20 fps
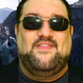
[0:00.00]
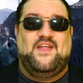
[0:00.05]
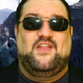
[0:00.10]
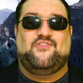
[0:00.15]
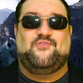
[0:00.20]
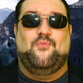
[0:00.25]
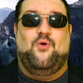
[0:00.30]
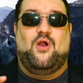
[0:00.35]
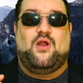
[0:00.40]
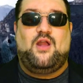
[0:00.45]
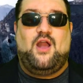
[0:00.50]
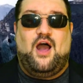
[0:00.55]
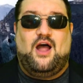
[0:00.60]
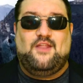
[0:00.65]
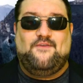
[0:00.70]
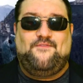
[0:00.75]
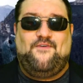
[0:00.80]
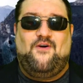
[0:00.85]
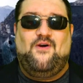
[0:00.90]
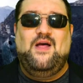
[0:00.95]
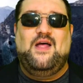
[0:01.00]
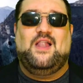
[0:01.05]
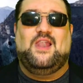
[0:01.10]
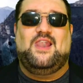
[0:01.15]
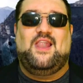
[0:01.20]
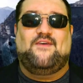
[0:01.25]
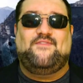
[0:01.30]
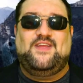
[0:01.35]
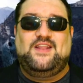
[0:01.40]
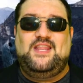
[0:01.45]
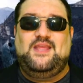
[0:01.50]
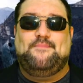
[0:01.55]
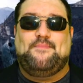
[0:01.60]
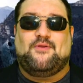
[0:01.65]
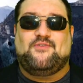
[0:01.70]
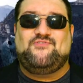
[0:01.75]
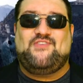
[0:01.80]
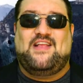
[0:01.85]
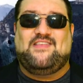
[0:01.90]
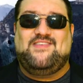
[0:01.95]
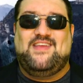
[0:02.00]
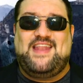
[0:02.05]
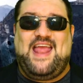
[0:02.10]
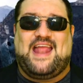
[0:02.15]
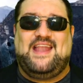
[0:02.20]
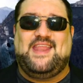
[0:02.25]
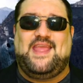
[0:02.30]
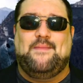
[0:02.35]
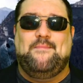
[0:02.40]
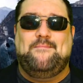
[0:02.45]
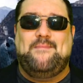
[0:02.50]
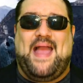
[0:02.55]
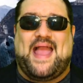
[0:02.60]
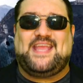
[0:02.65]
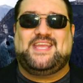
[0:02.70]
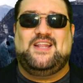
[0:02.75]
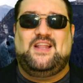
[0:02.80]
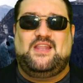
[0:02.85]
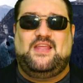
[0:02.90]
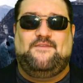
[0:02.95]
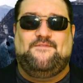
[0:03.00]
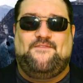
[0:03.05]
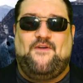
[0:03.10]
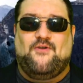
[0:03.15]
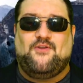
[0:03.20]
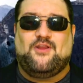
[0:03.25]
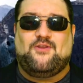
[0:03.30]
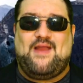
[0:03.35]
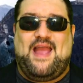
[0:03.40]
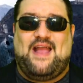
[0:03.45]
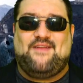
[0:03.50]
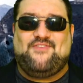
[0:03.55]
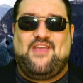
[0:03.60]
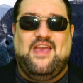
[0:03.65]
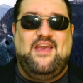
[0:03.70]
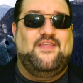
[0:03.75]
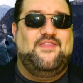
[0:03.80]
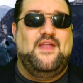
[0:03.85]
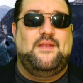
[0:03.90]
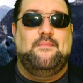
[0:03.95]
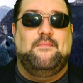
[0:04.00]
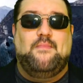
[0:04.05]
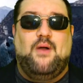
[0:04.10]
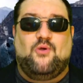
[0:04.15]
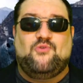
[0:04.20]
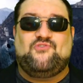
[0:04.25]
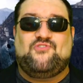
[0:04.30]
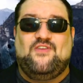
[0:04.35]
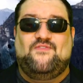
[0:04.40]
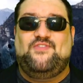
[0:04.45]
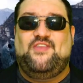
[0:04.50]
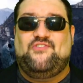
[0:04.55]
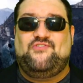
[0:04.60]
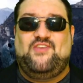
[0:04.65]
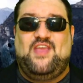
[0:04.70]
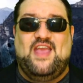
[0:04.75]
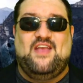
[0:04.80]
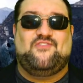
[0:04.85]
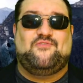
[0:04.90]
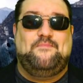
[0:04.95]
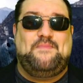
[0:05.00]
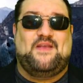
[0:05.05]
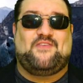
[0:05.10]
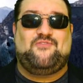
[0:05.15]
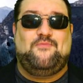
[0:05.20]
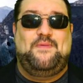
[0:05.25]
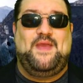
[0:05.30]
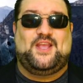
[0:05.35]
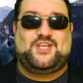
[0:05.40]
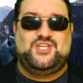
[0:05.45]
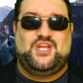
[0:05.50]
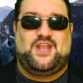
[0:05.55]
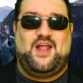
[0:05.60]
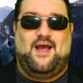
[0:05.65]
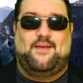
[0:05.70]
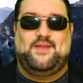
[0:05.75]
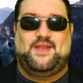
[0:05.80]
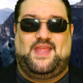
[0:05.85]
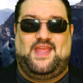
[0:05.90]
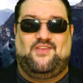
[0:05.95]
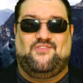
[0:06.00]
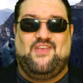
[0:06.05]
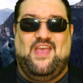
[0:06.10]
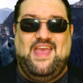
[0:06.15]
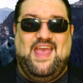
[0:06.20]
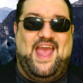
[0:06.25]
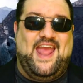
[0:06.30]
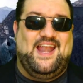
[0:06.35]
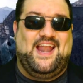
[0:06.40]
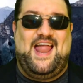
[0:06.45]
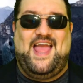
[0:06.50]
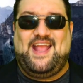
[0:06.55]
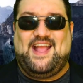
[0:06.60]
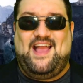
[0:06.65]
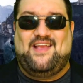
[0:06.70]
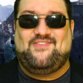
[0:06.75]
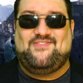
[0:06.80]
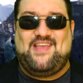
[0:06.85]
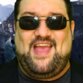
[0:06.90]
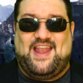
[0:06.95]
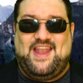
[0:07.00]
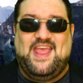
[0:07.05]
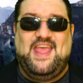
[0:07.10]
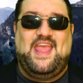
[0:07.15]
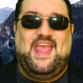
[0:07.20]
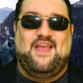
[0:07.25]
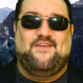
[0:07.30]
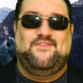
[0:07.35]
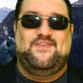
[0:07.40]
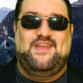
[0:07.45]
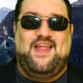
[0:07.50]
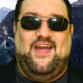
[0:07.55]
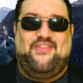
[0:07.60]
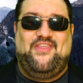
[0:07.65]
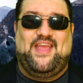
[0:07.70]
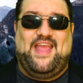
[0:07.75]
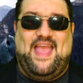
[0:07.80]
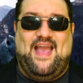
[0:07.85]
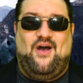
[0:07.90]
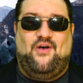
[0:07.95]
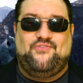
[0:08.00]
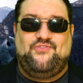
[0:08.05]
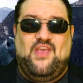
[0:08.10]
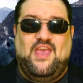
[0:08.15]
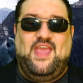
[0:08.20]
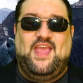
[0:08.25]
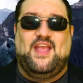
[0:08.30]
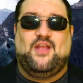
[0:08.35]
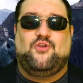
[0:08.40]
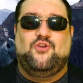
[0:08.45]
that is more colorful, lovingly presented, and immaculately photographed than most of this year's Best Picture nominees. And like I said, if nothing else, it